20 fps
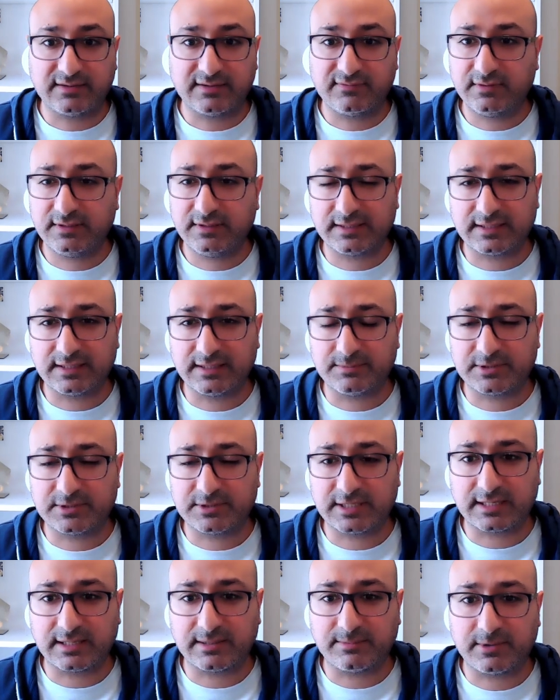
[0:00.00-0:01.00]

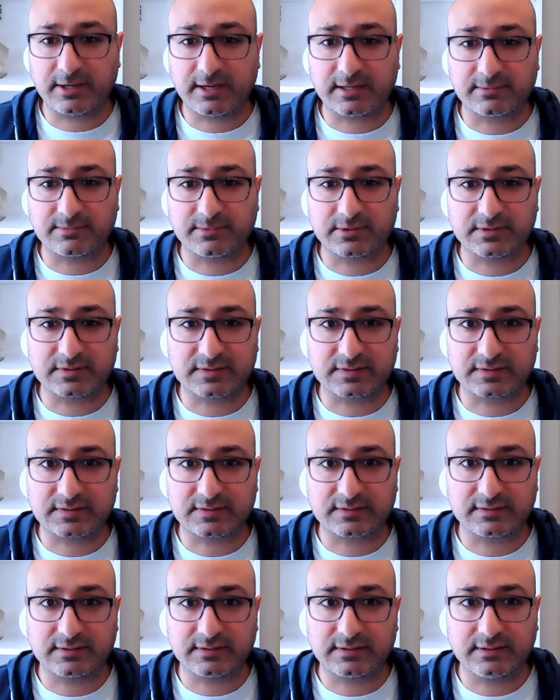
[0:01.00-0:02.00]
definitely keep checking back
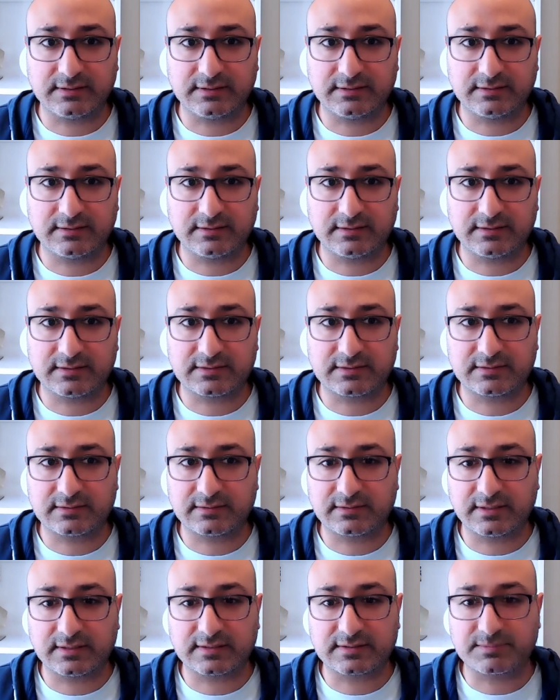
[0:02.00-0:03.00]
because
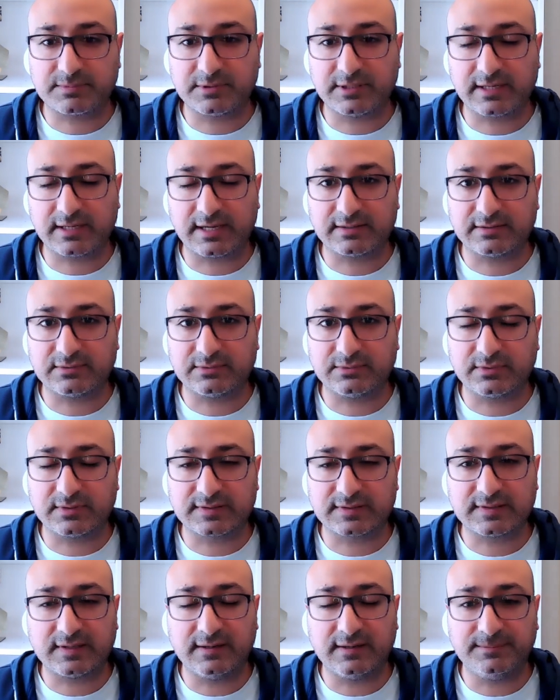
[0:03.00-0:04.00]
there's things being
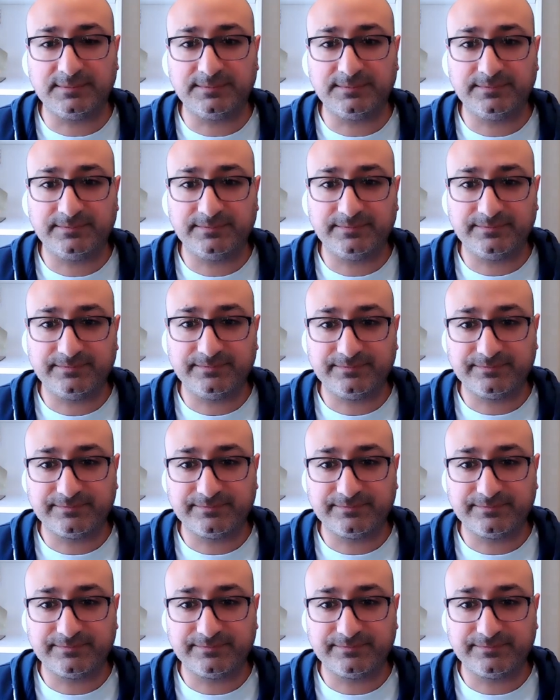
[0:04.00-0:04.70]
added all the time.